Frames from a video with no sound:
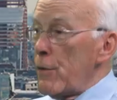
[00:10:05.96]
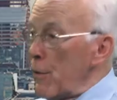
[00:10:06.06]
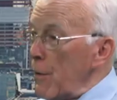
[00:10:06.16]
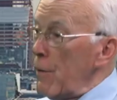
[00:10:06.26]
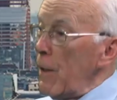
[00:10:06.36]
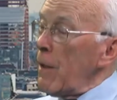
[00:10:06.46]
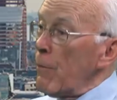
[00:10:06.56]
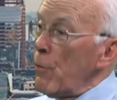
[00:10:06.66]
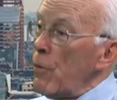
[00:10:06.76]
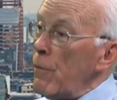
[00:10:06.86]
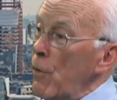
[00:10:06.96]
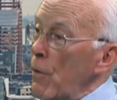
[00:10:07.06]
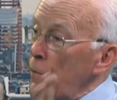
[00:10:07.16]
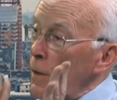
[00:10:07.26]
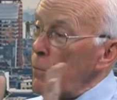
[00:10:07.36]
they set up the Wood Review
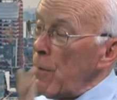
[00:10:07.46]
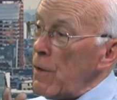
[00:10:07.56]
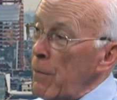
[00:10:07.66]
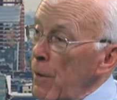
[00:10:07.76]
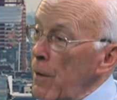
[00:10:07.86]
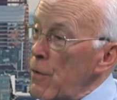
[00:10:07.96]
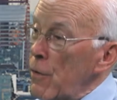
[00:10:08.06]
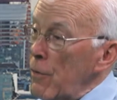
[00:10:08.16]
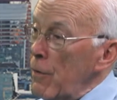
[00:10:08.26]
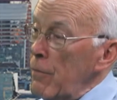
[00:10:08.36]
and they said we're accepting it as total.